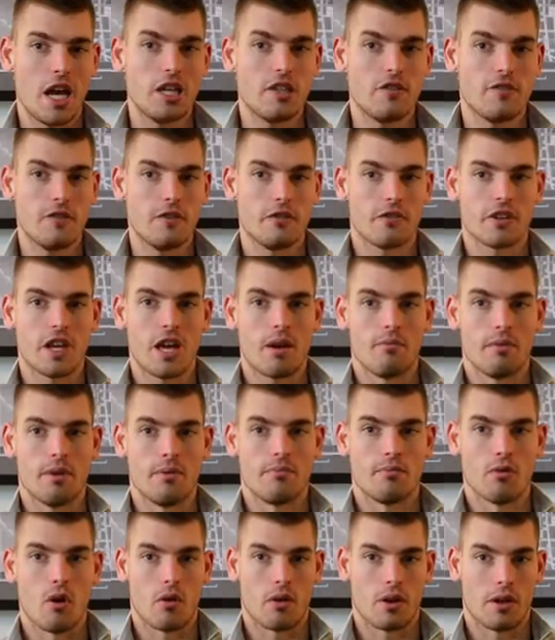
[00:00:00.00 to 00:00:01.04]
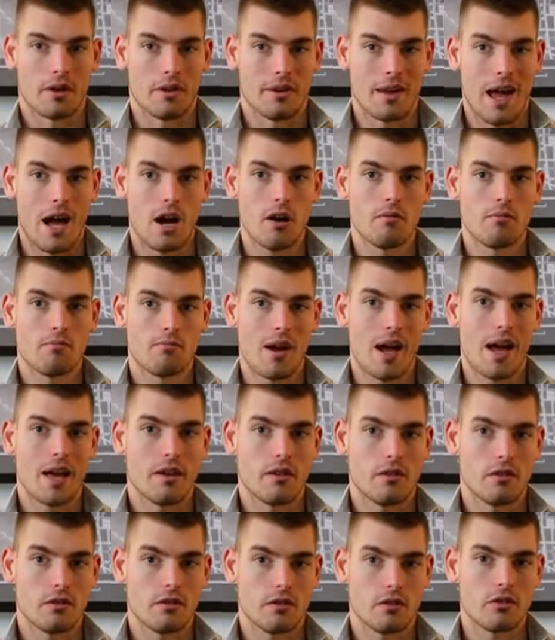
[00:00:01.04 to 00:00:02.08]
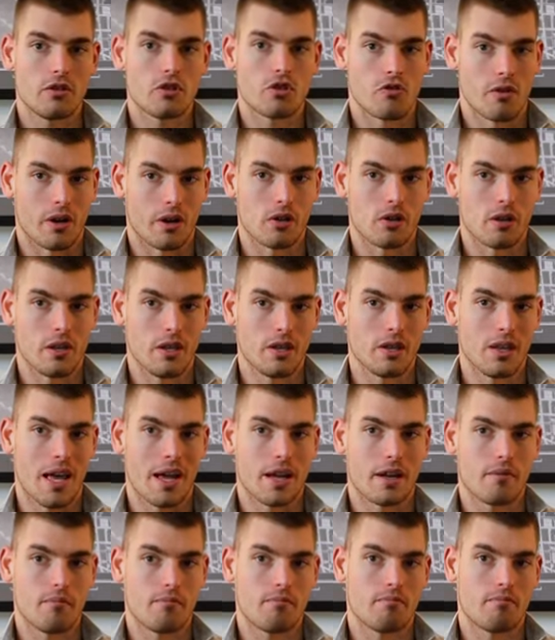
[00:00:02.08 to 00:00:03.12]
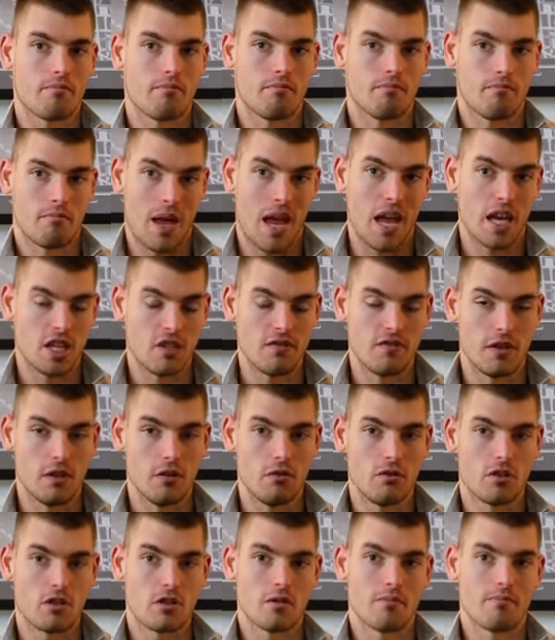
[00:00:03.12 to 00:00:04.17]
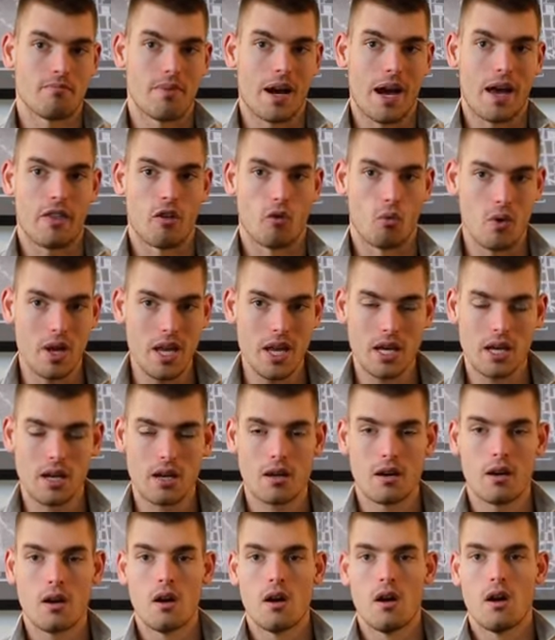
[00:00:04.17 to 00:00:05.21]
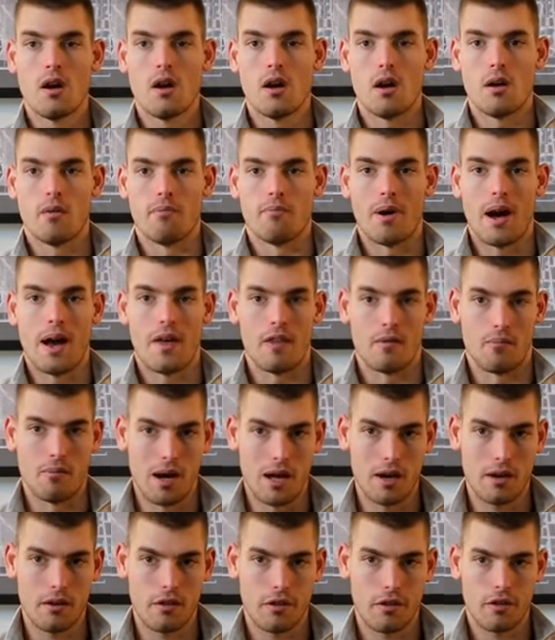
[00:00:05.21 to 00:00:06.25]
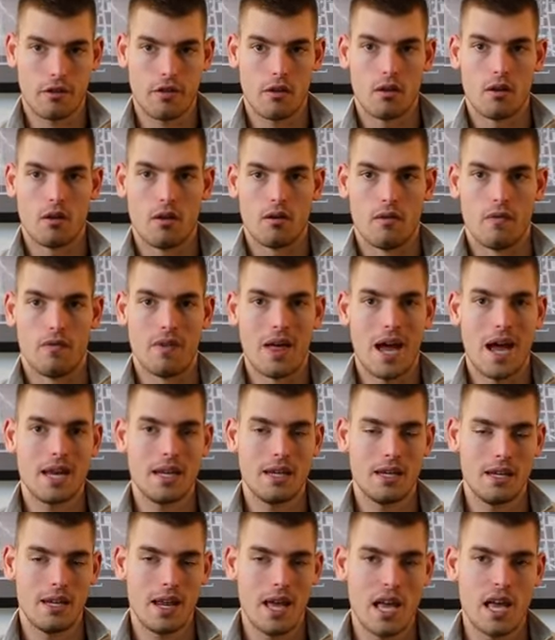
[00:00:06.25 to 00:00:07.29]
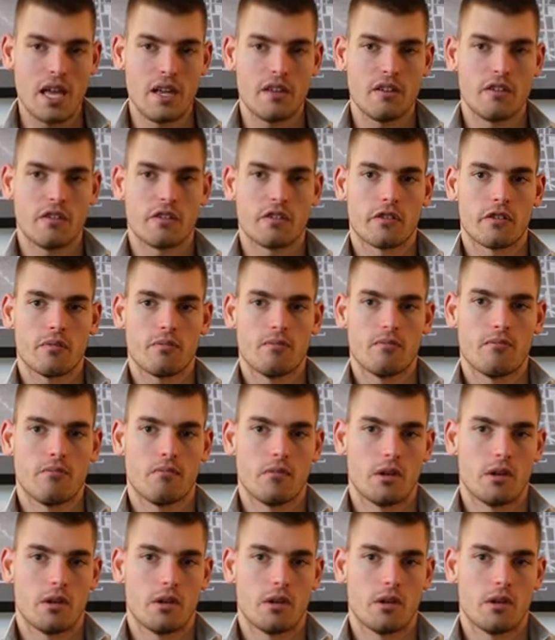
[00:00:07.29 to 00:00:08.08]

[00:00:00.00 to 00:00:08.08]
Page views can be broken down by strictly like page views by the week, by the month, 90 days,